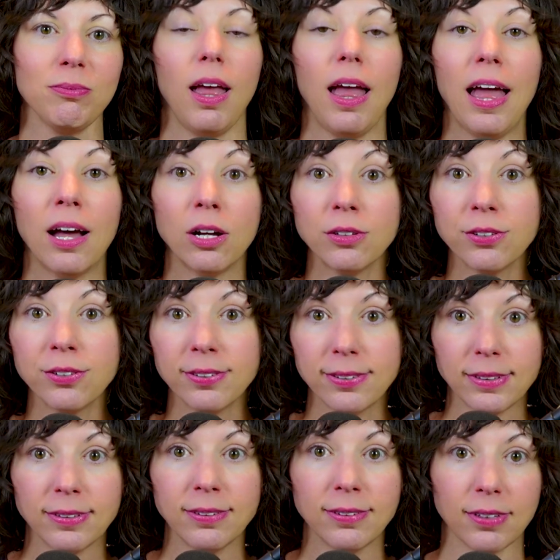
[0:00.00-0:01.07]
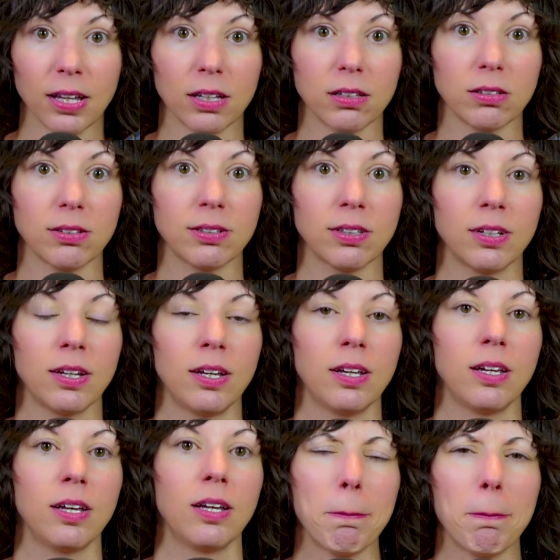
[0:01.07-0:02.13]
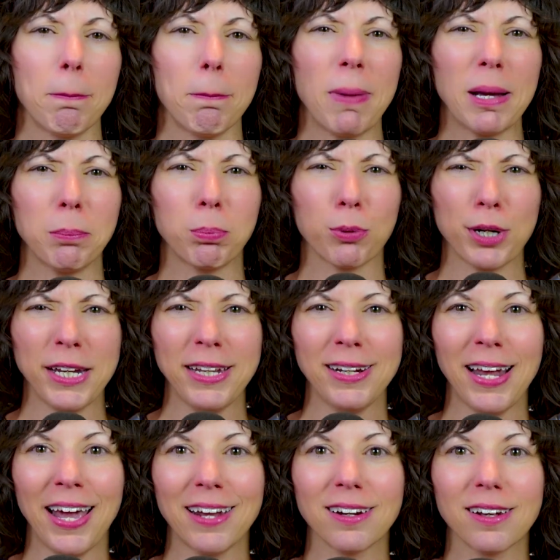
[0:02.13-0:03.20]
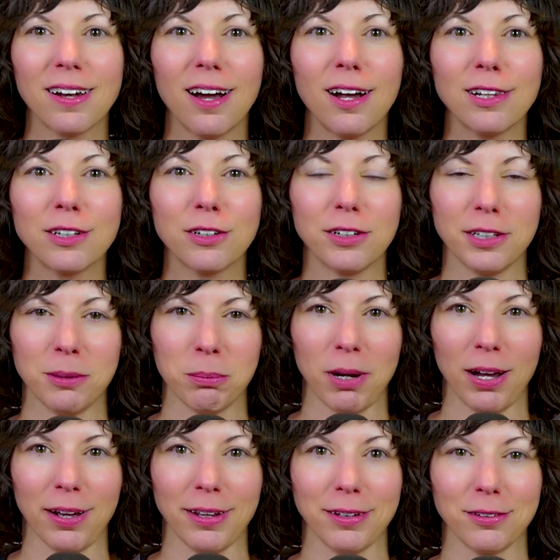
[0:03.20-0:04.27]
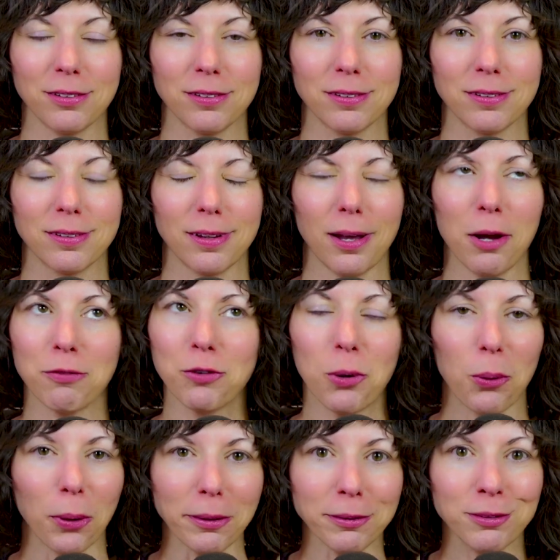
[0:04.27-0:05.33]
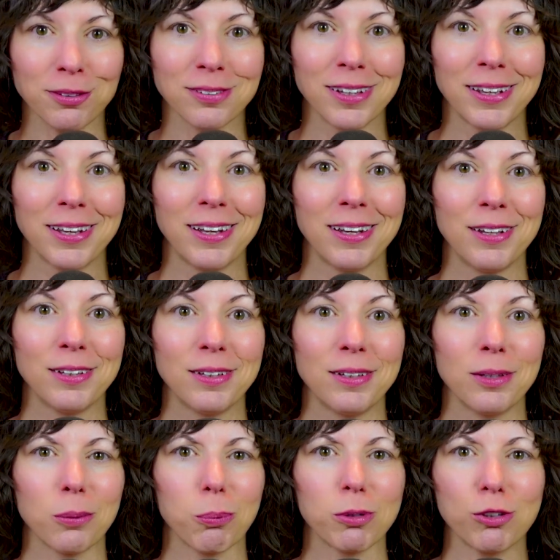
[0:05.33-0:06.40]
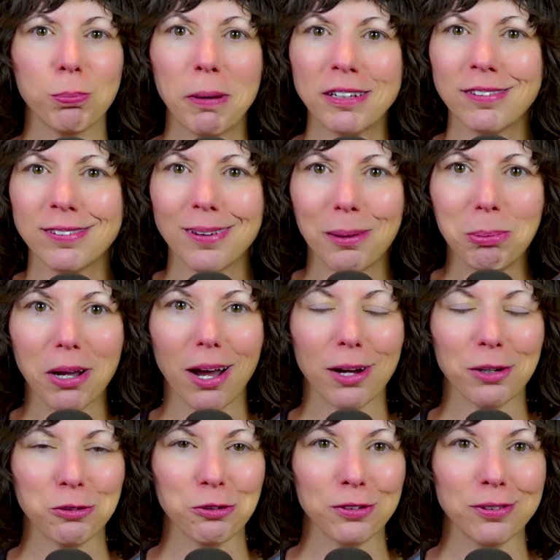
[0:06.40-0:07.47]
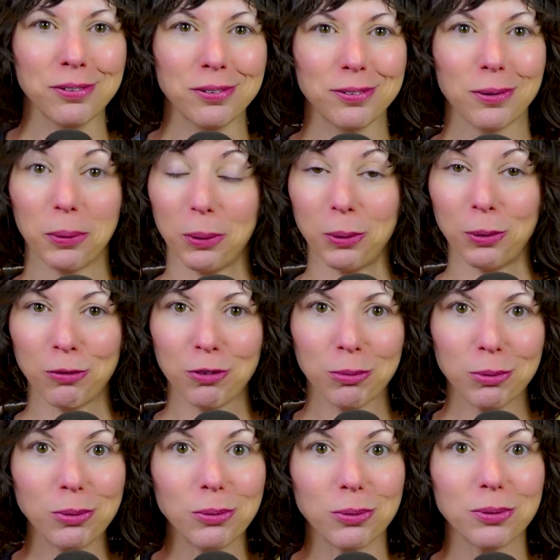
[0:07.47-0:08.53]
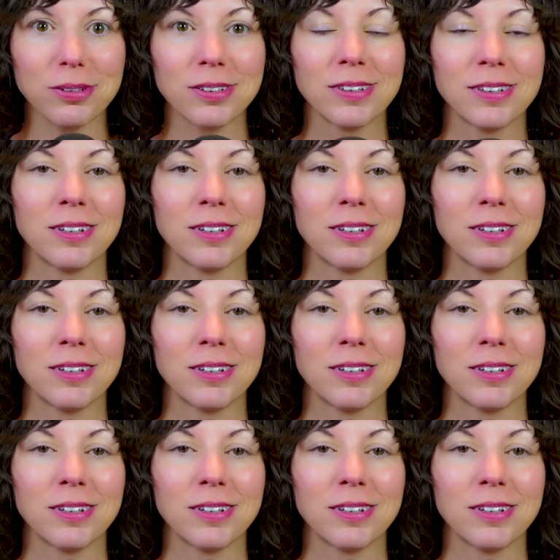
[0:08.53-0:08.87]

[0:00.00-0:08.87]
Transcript: LC says, my brain had a color in mind, of course, which my subconscious overruled.